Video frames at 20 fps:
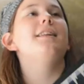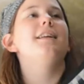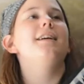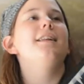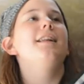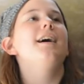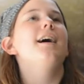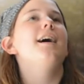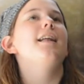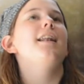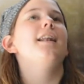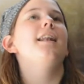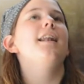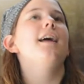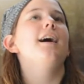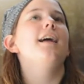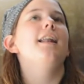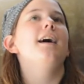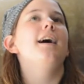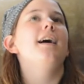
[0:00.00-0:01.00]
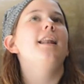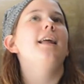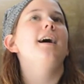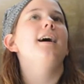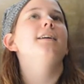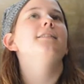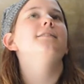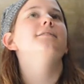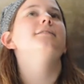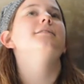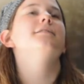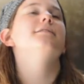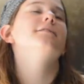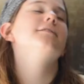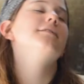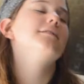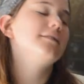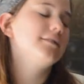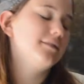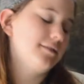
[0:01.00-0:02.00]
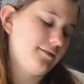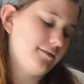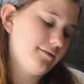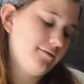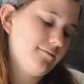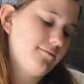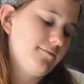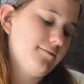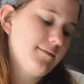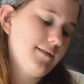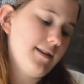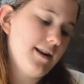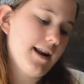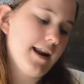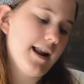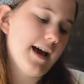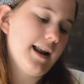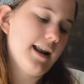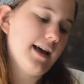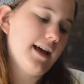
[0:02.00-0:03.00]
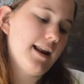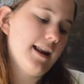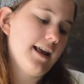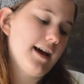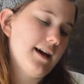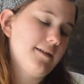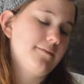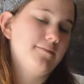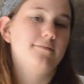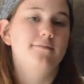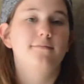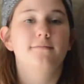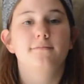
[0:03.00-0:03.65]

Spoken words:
la la la la la. La la la.